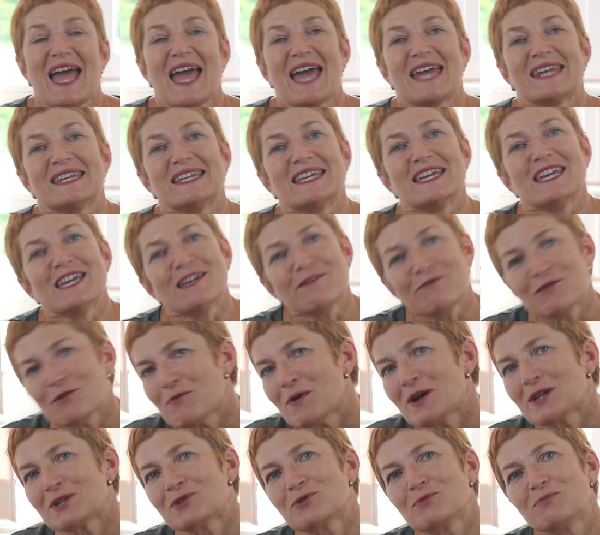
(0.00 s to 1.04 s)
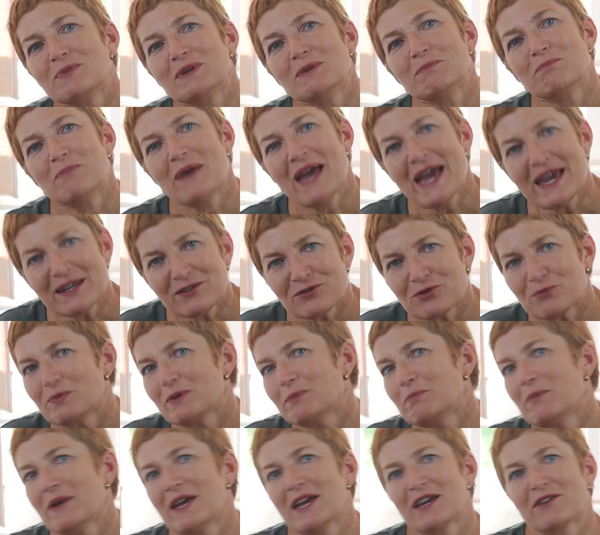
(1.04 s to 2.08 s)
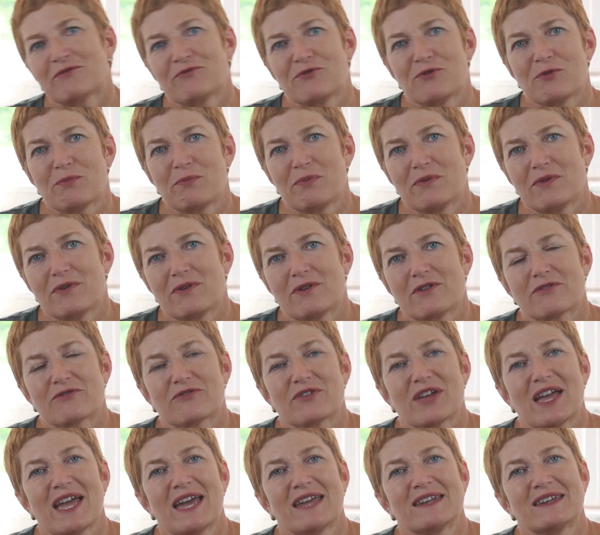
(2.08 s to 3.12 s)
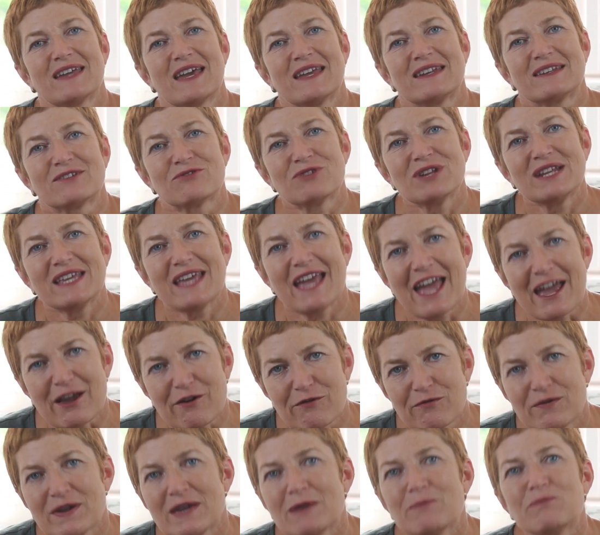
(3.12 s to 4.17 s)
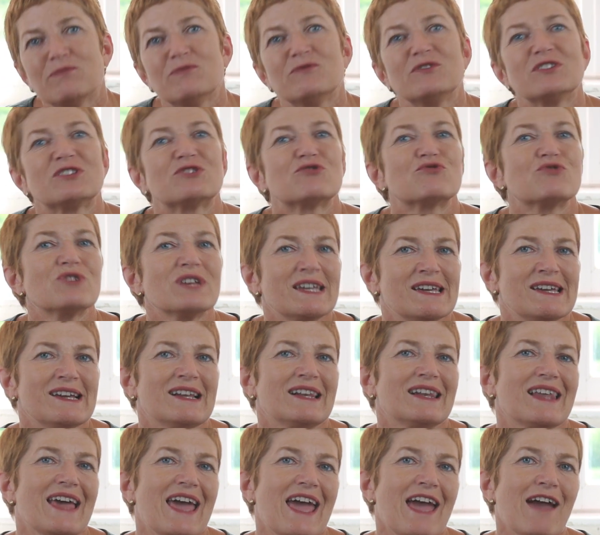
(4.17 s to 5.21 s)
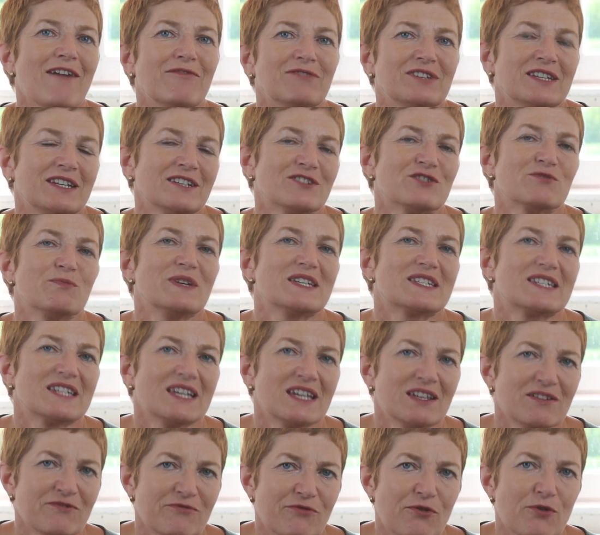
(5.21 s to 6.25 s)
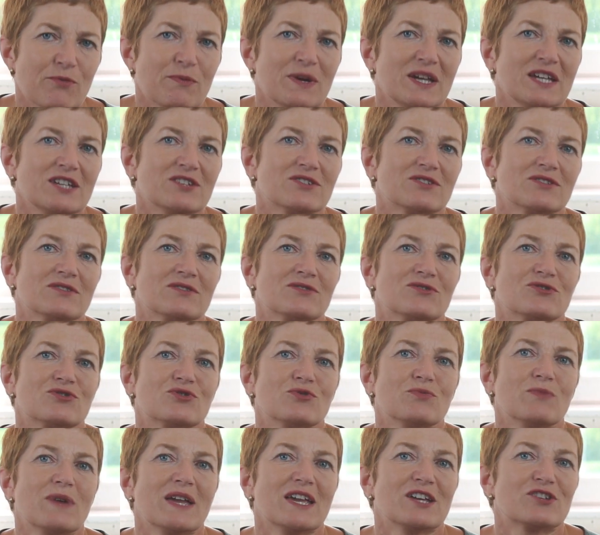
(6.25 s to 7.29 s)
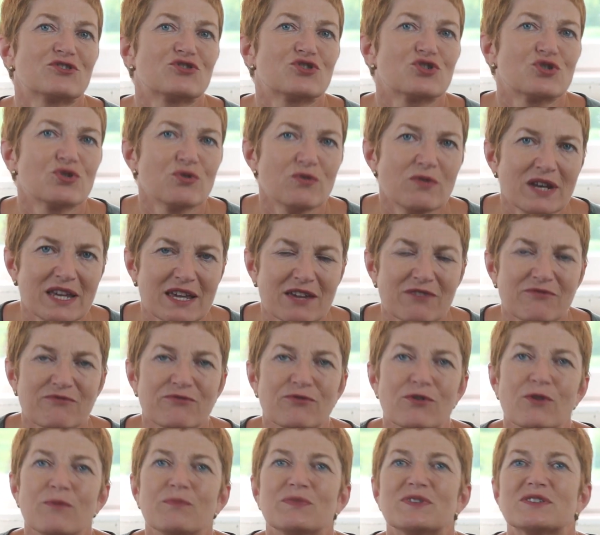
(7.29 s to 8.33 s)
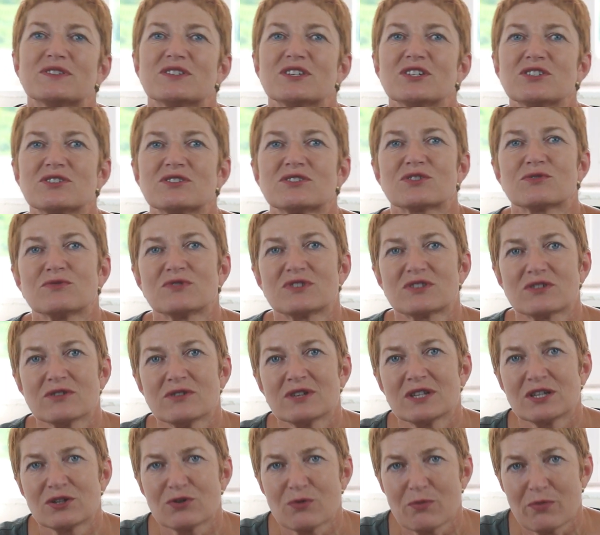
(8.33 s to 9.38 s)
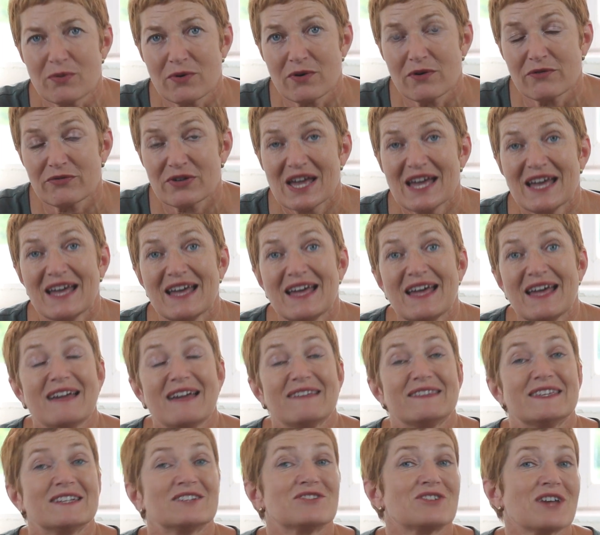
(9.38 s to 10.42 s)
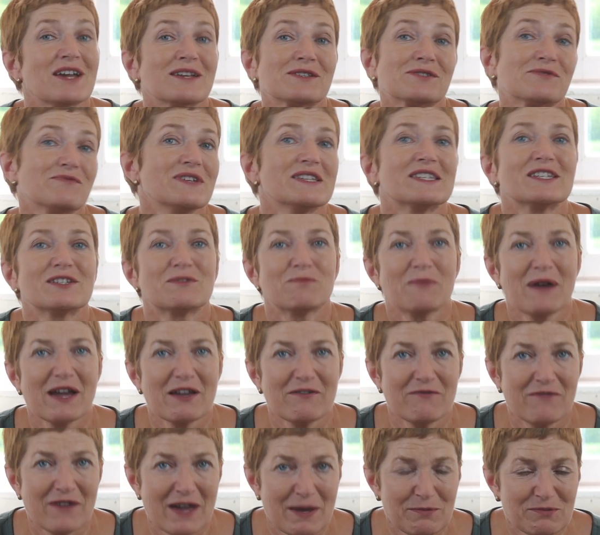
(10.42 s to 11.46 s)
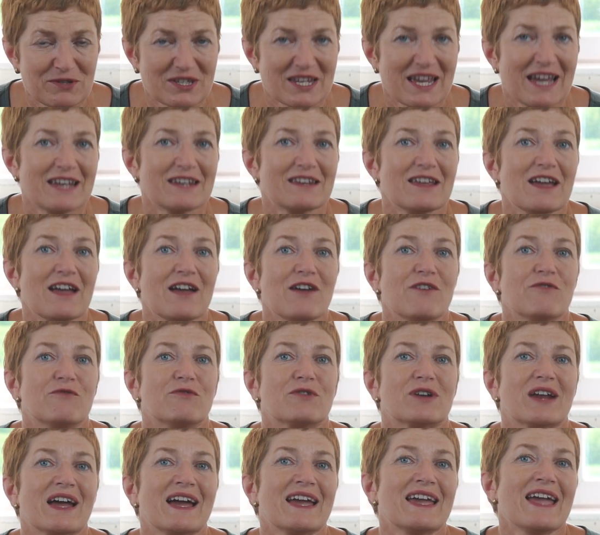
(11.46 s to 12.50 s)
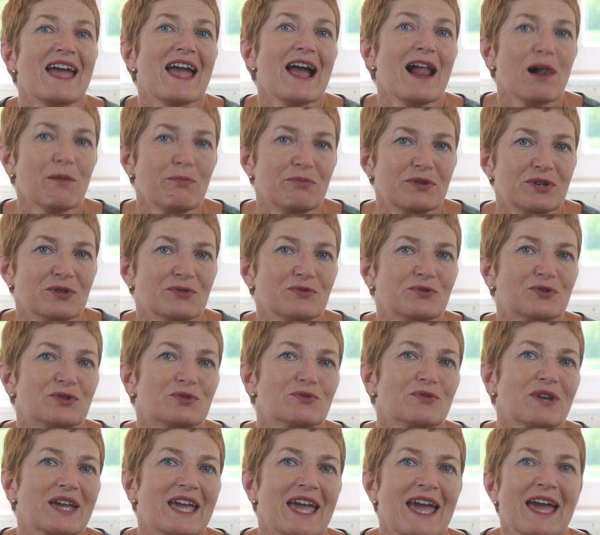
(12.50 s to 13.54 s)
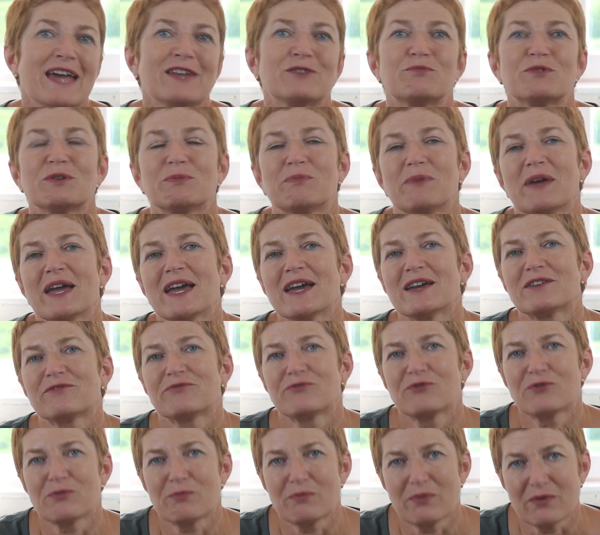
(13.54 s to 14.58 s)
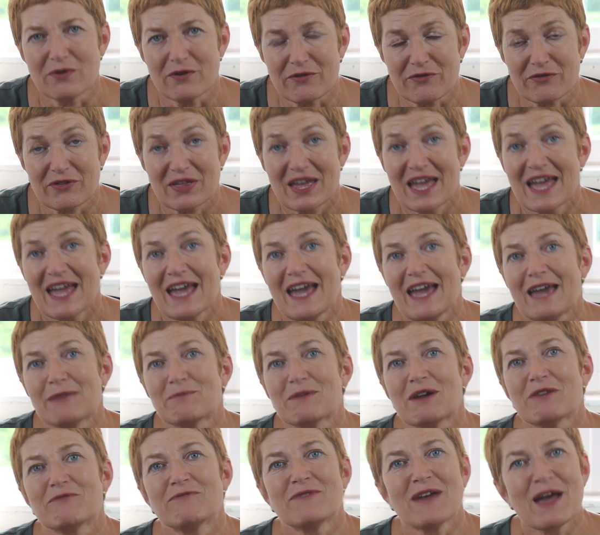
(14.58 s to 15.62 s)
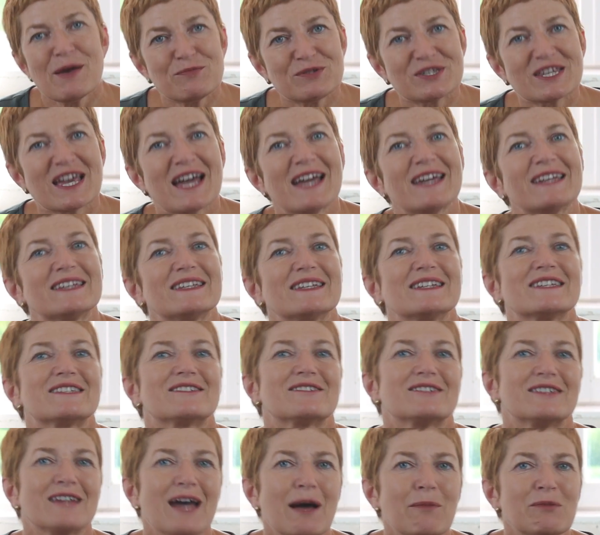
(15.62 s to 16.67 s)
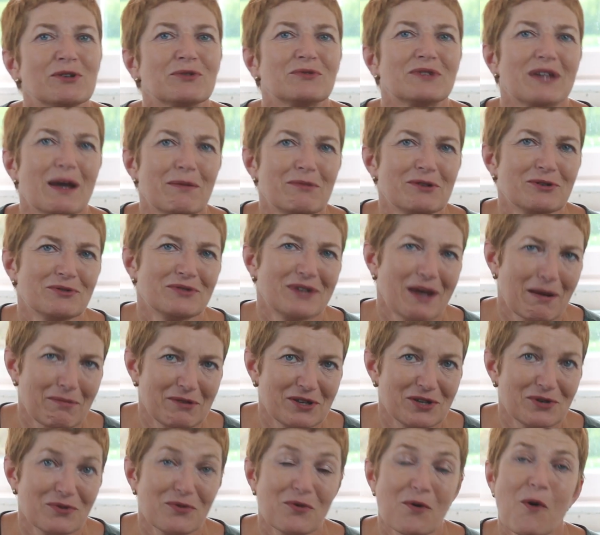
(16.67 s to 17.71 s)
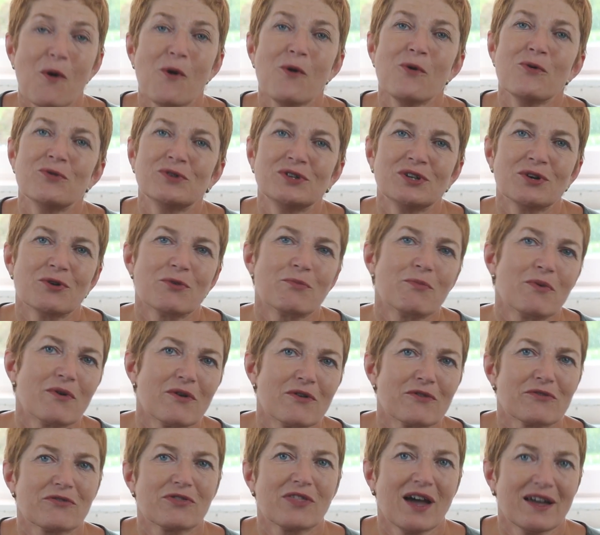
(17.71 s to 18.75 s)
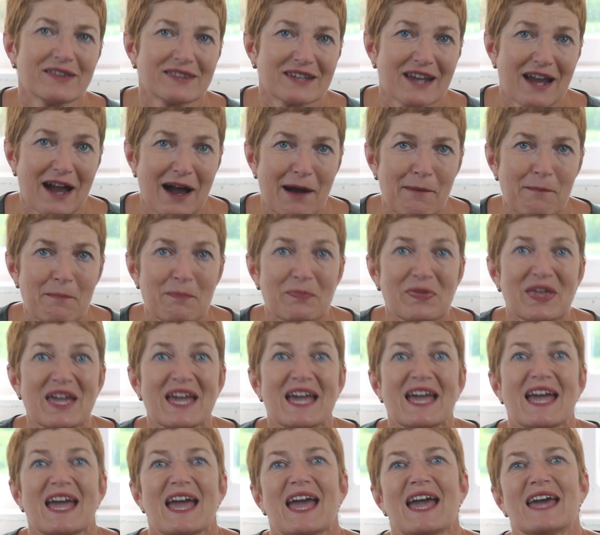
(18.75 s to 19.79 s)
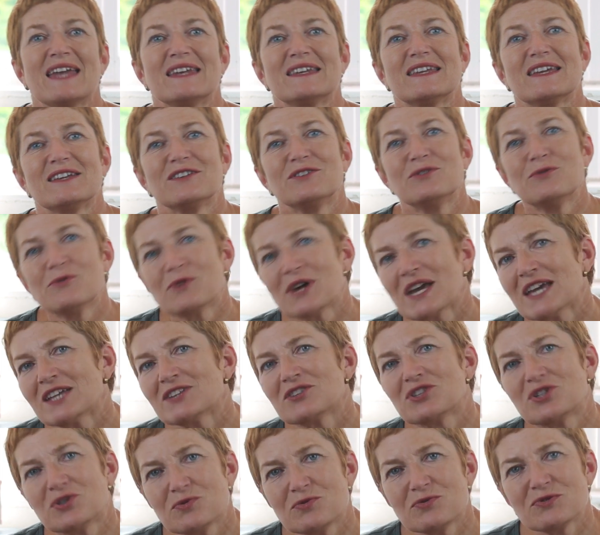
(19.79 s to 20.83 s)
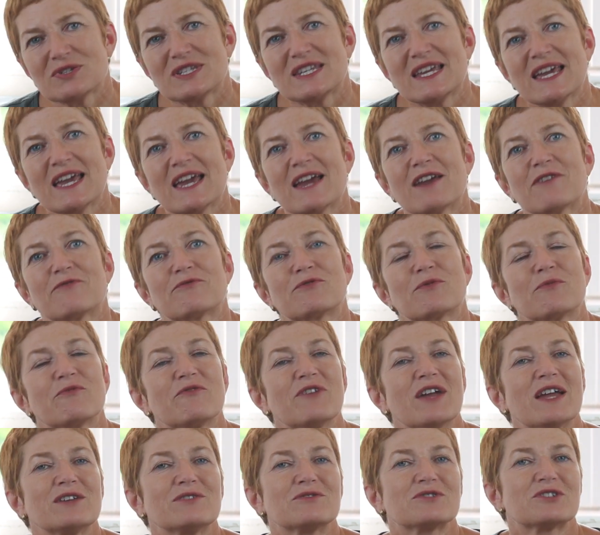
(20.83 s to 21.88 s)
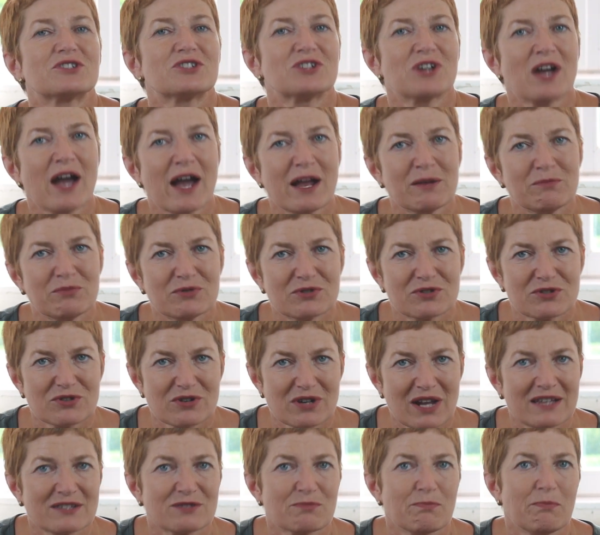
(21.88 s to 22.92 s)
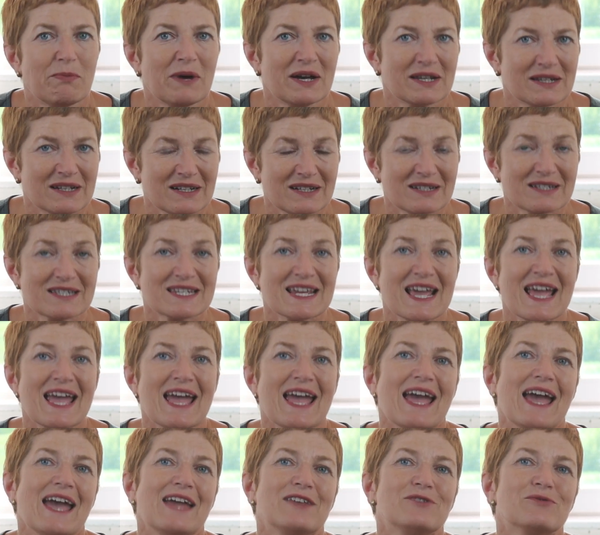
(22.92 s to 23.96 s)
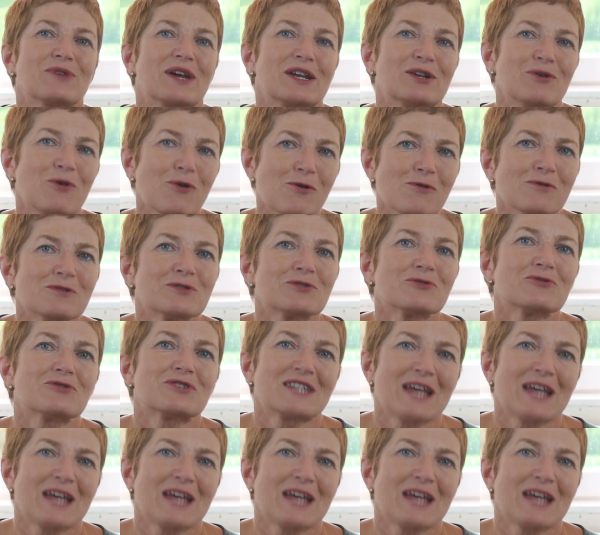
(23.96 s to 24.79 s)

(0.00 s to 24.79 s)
And if you want to be better prepared for birth and really equipped with real evidence-based information to make truly informed decisions concerning your birth, then just visit my website where I help you to get prepared for birth. And my website is the www.ownyourbirth.com, and you can choose there from various Childbirth Plus bundles, and you can also